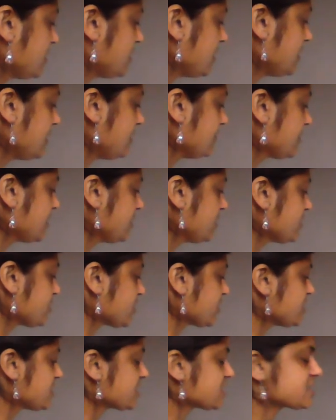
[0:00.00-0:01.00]
and I'm going to
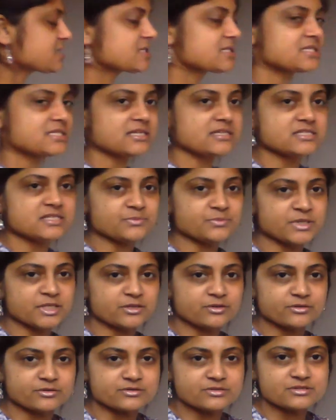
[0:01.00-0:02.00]
change it to
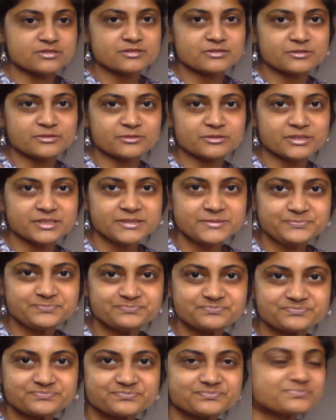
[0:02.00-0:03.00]
centimeters, okay?
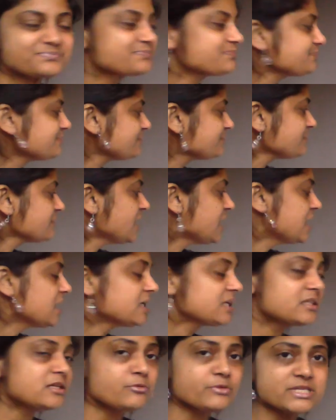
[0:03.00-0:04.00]

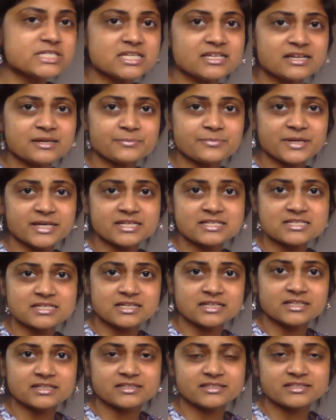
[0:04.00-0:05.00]
The reason I picked
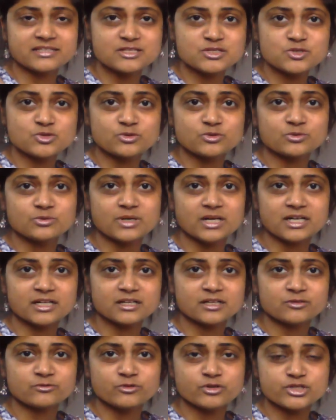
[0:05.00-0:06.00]
these two
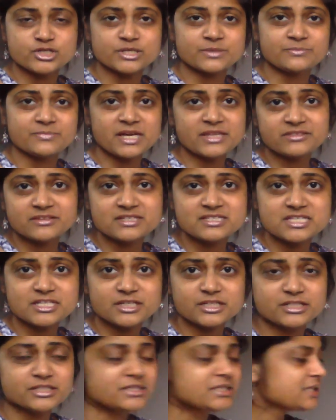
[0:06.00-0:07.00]
conversion methods
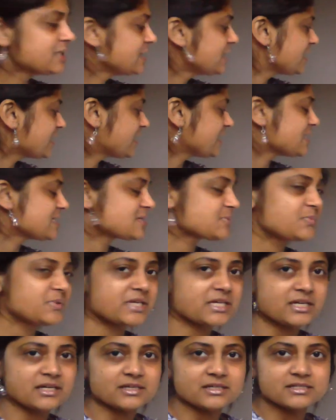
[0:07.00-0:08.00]
here is
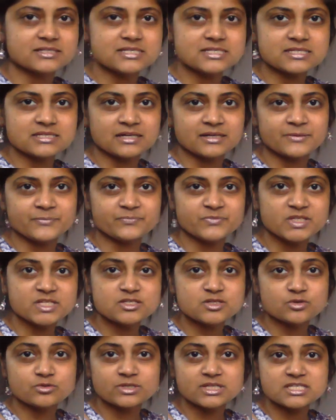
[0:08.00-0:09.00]
because
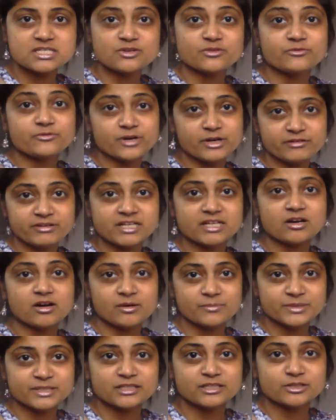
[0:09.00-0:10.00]
these units are very
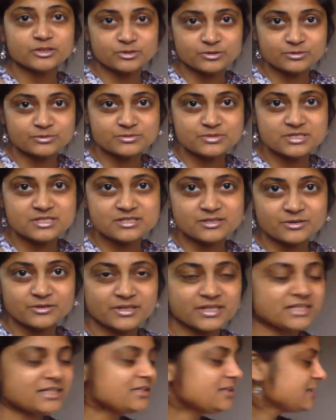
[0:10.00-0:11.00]
commonly used,
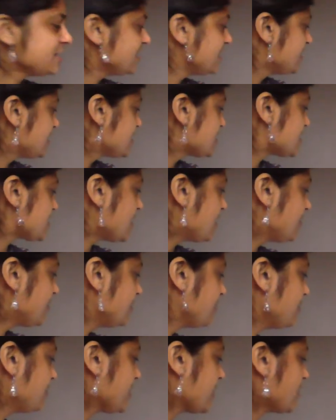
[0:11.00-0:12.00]
okay?
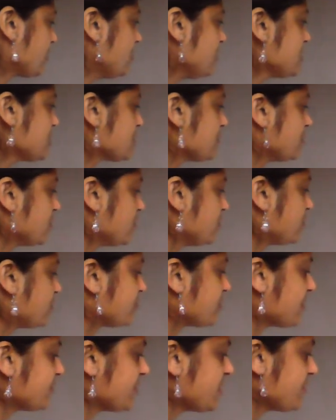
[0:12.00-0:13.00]
So we're going to move
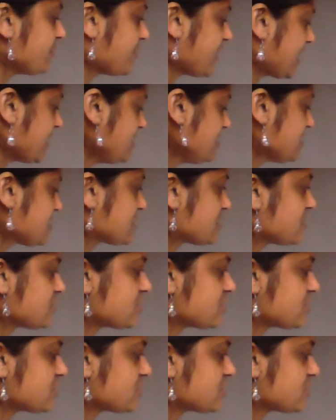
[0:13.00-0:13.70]
from the base